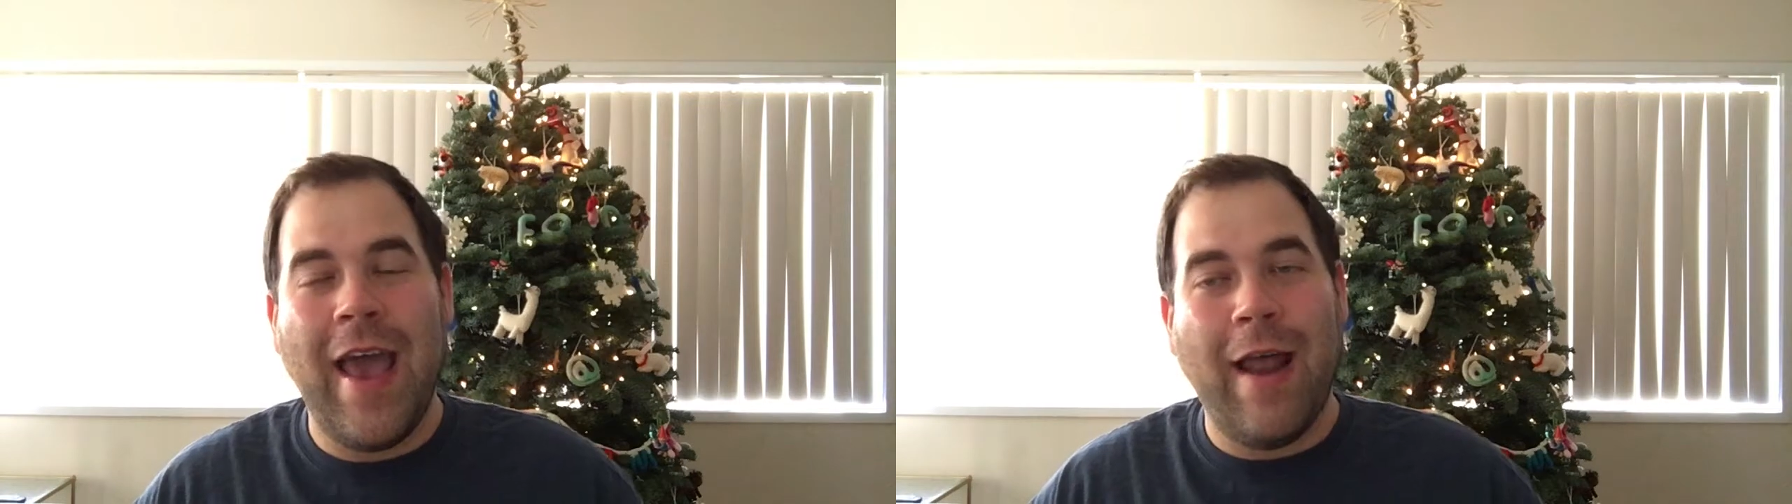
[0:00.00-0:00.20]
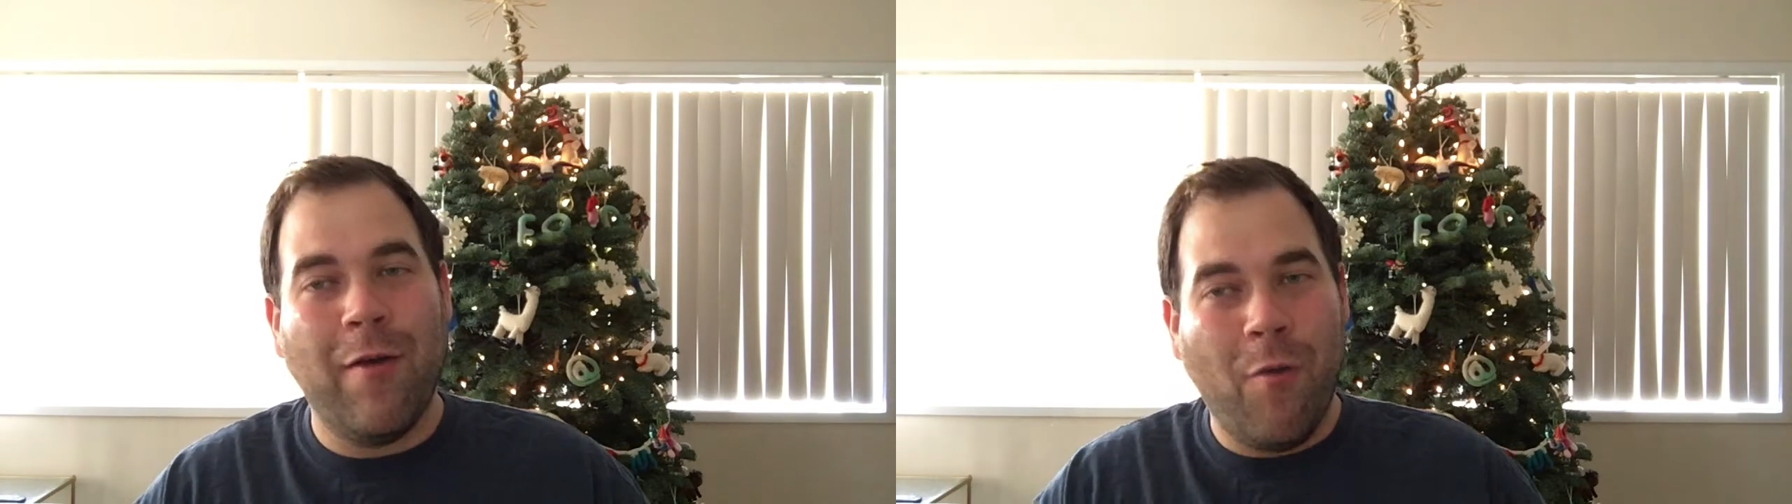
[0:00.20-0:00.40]

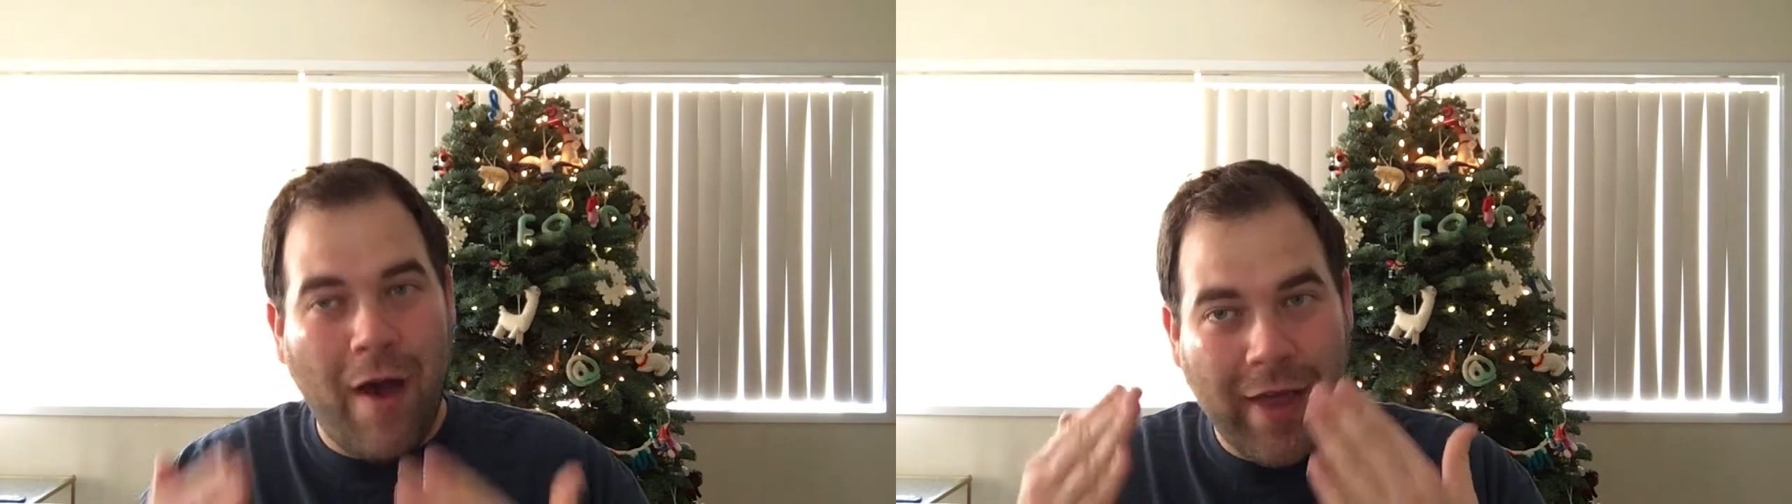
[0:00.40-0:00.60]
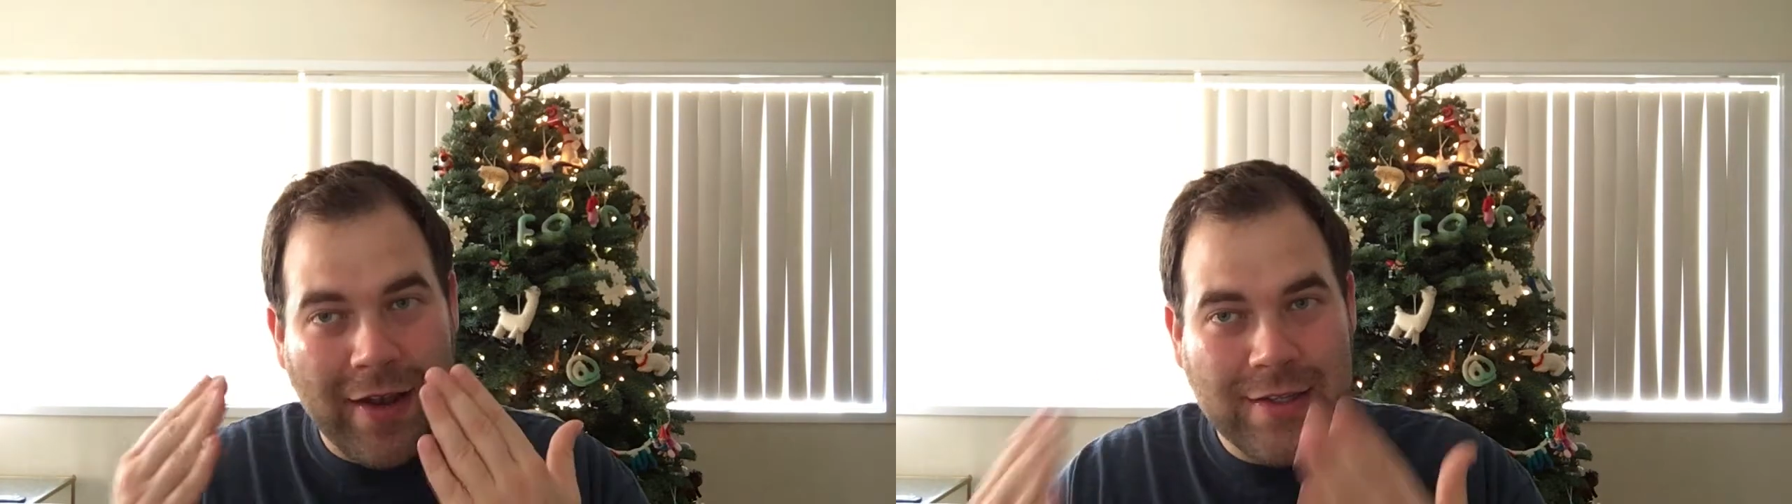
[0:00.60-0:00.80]
I don't know
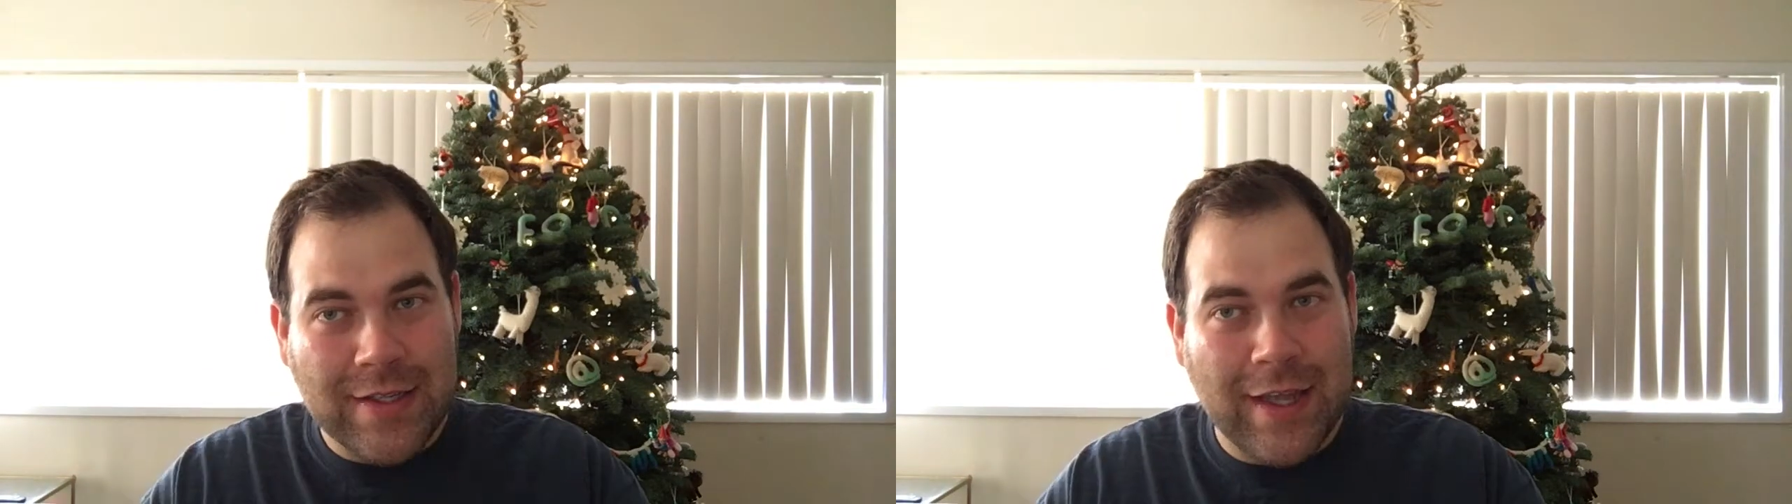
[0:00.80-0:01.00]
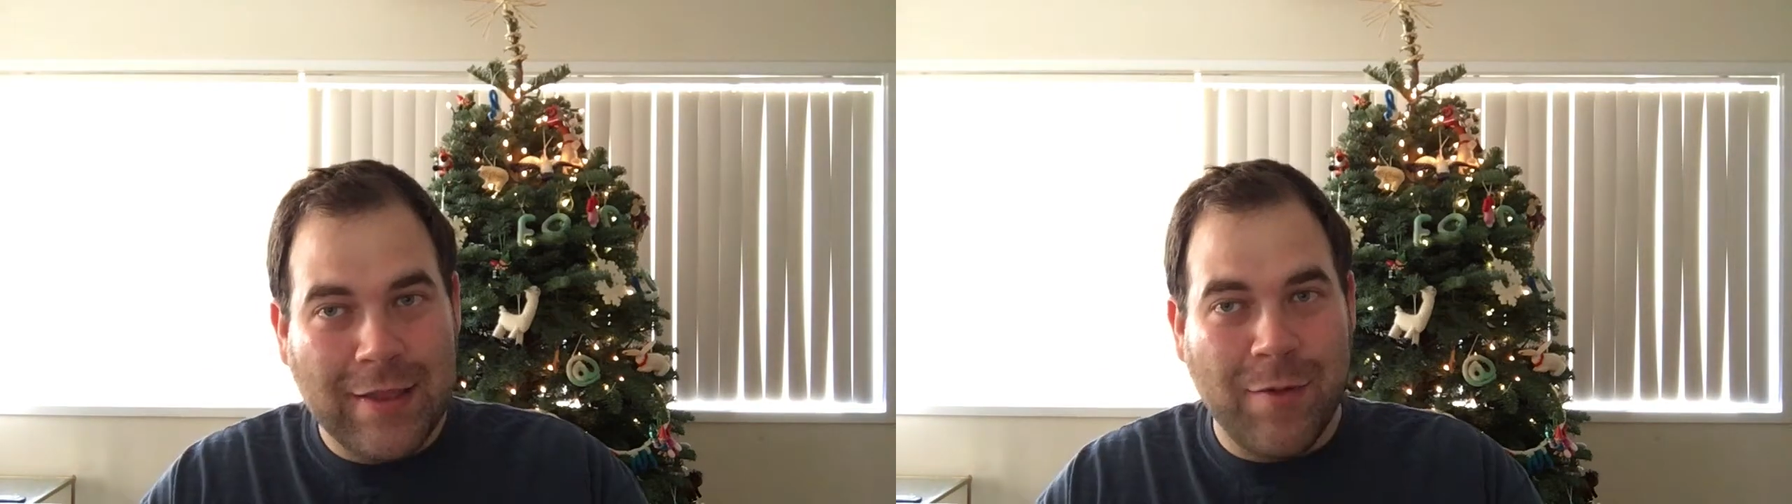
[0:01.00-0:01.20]
why that
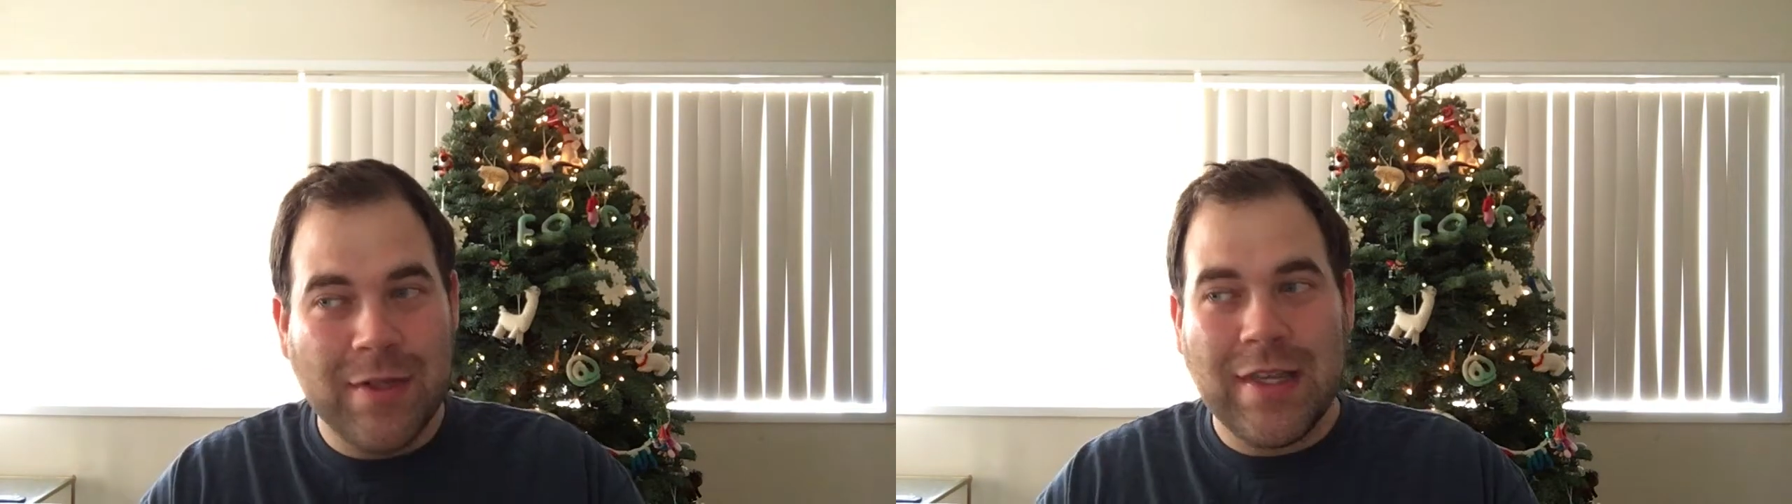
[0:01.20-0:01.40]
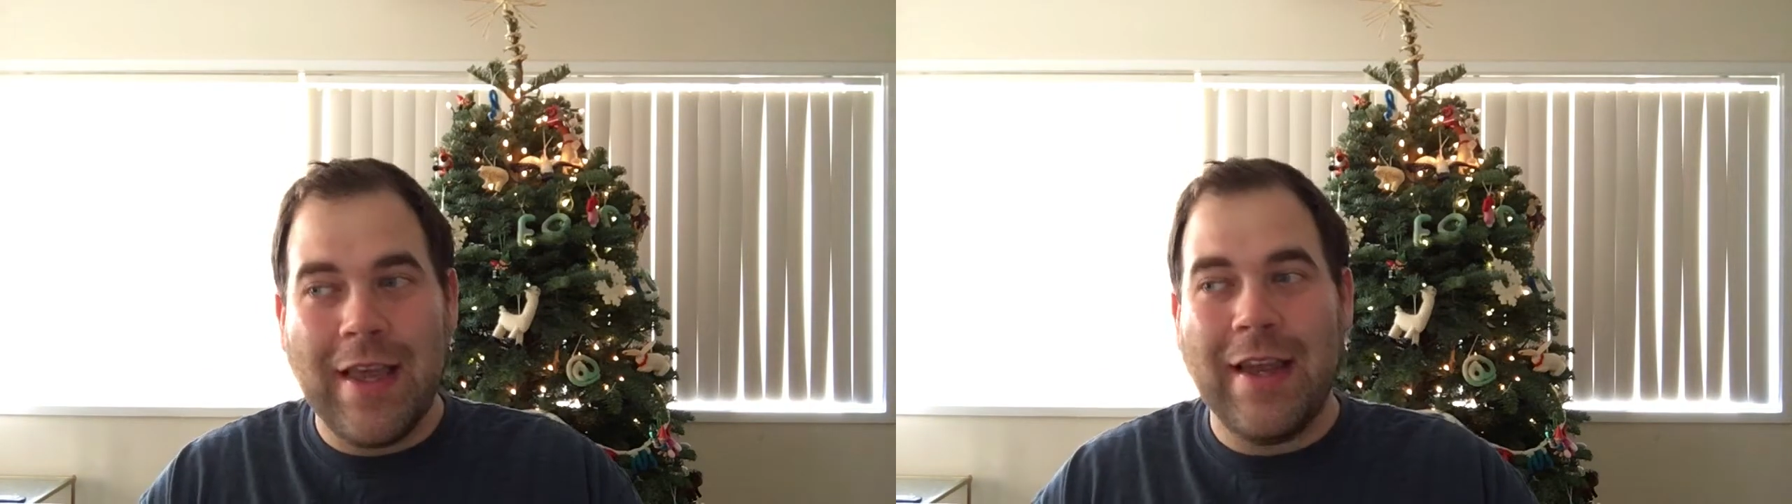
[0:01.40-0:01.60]
doesn't get through
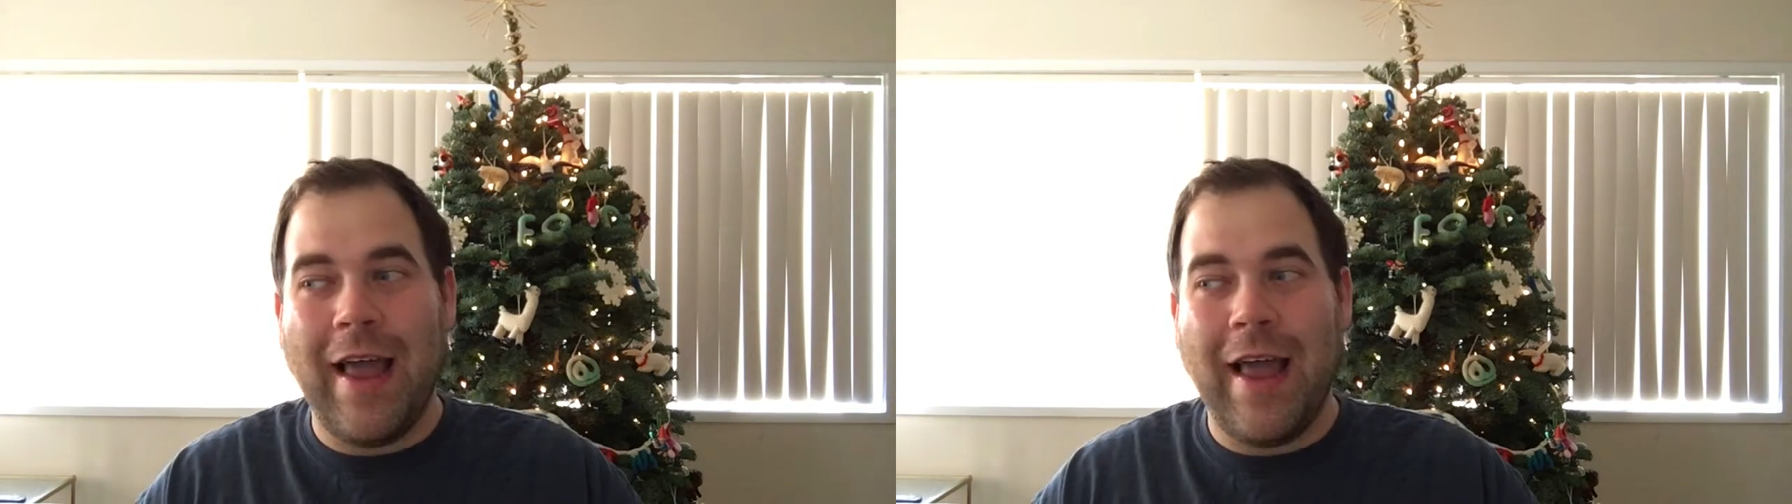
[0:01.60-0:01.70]
his head.